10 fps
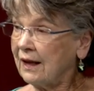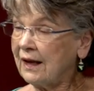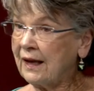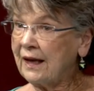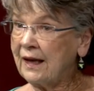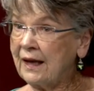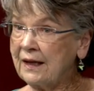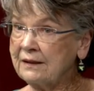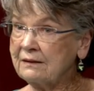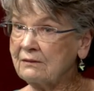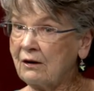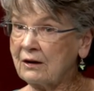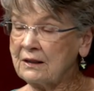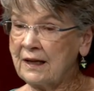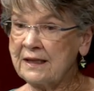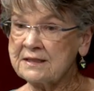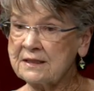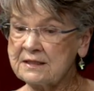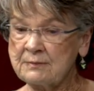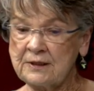And our clients
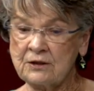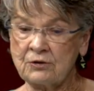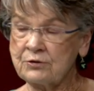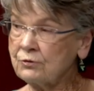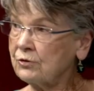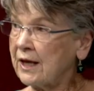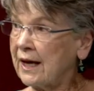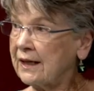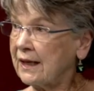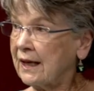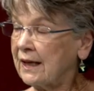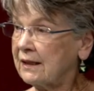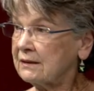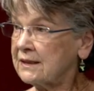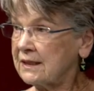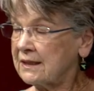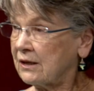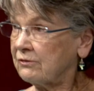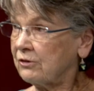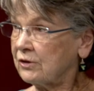can simply go through that and take
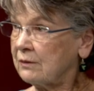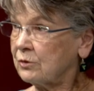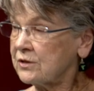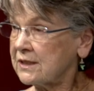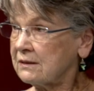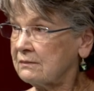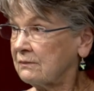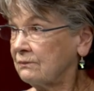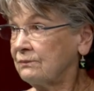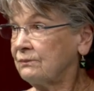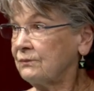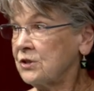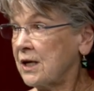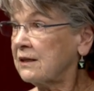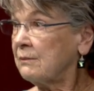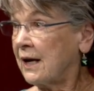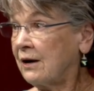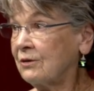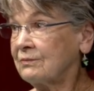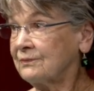down phone numbers and check them
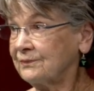out.